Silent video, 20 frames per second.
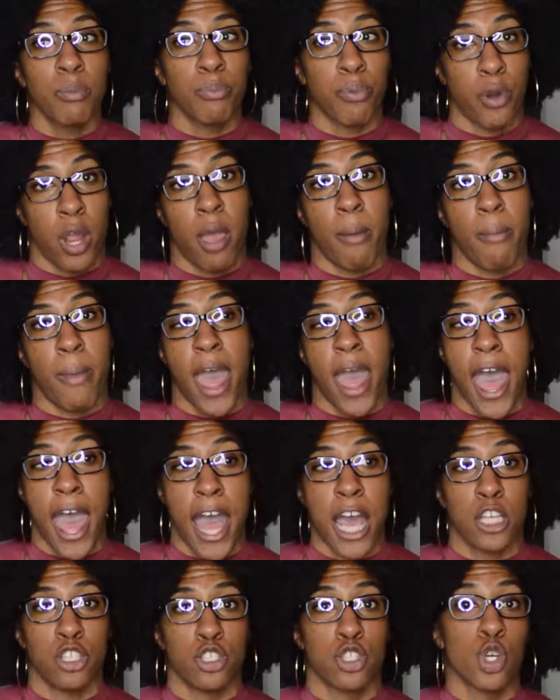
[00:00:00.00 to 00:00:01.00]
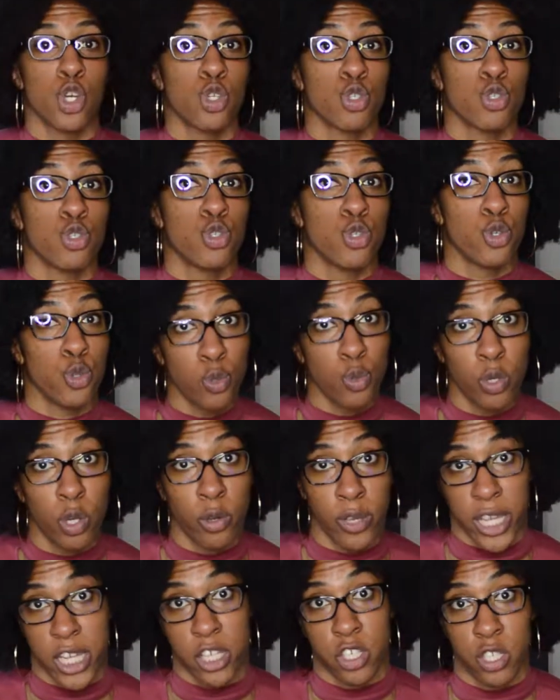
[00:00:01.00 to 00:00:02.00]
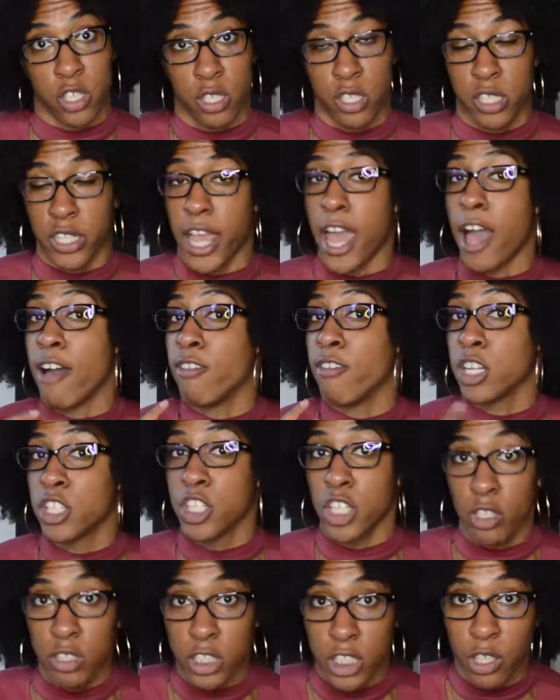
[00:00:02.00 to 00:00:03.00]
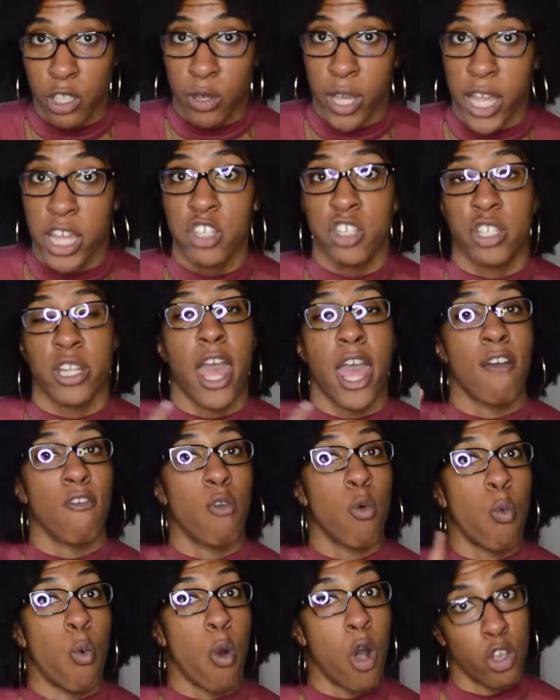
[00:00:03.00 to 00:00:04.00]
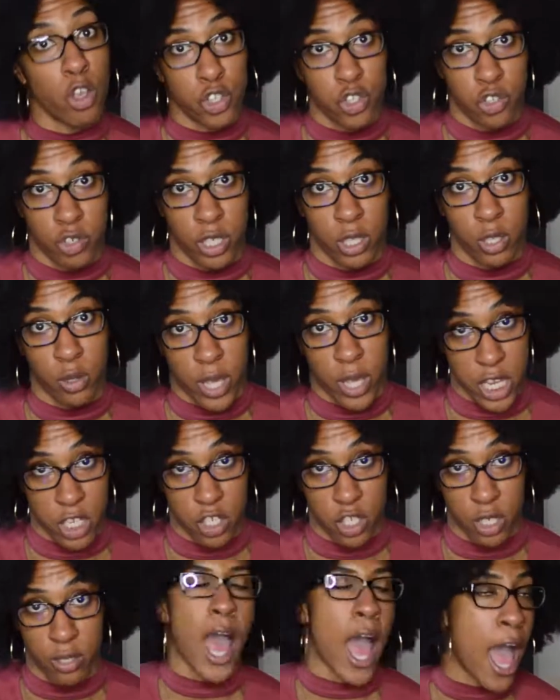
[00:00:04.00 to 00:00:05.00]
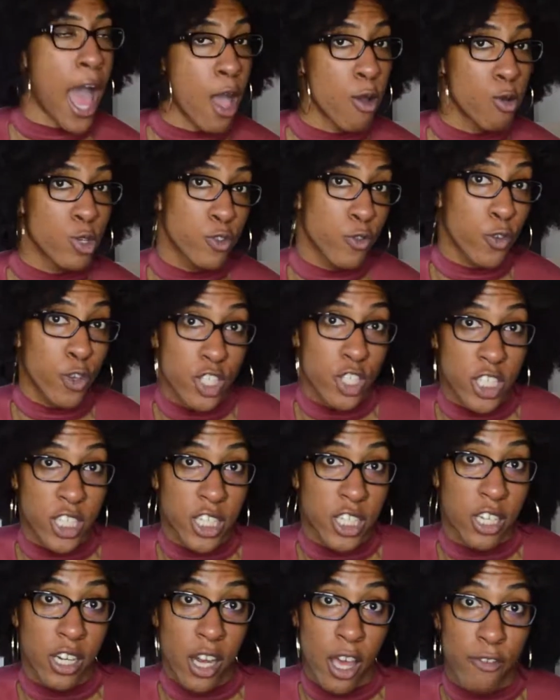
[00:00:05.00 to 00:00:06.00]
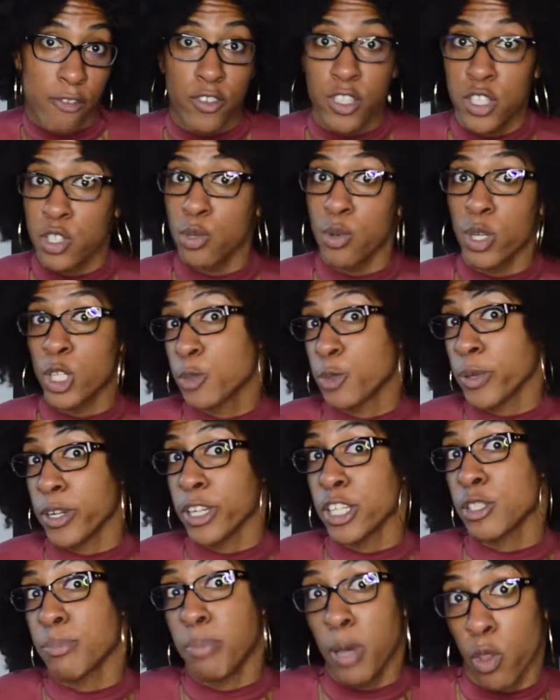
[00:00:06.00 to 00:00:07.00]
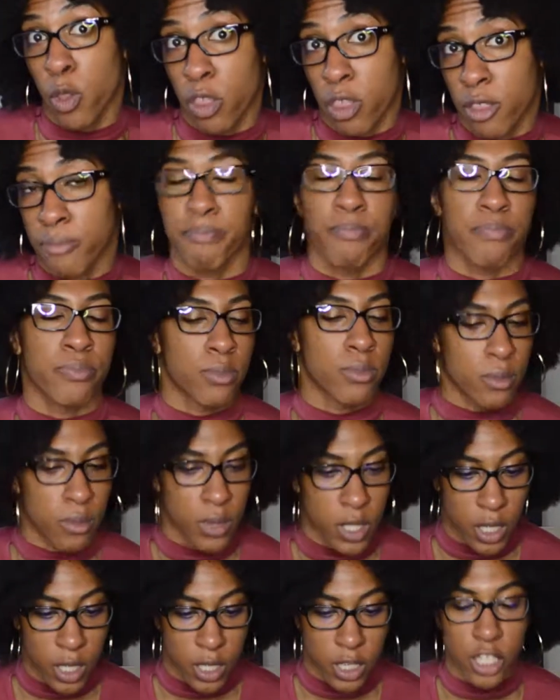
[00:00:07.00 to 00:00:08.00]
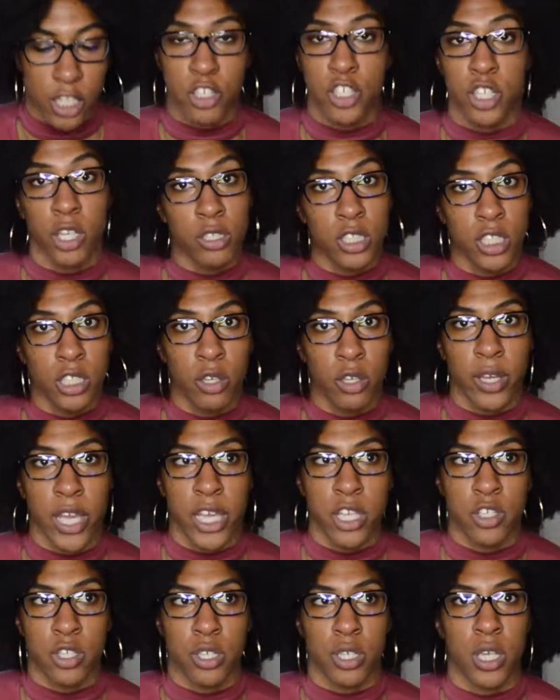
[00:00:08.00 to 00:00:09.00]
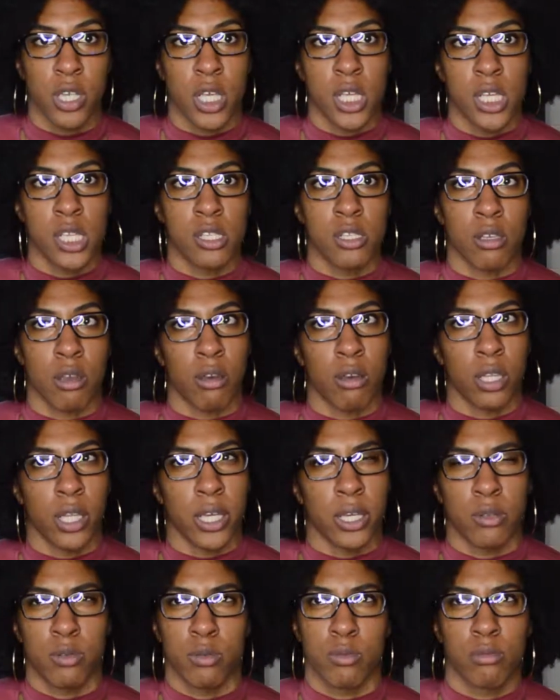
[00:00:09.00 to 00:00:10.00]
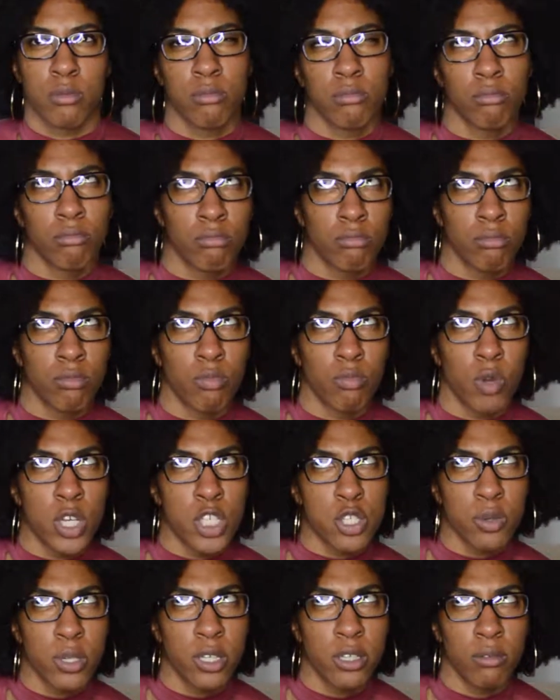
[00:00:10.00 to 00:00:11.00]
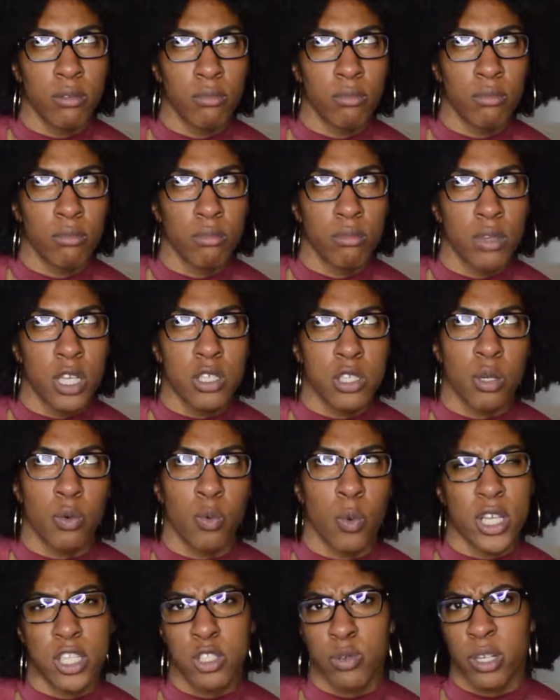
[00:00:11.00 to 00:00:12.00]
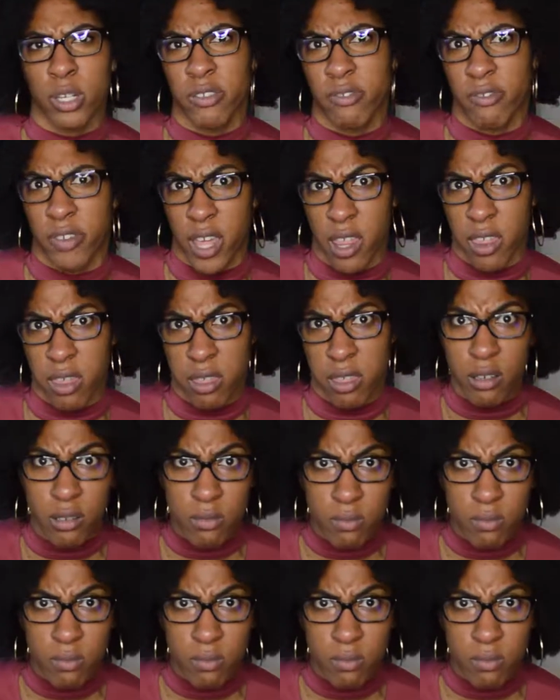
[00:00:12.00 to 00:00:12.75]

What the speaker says: Prep has 2 locations. They have a Chelsea location, they have a Wall Street location. I was fortunate enough to experience both. Their Chelsea location is on like West 25th,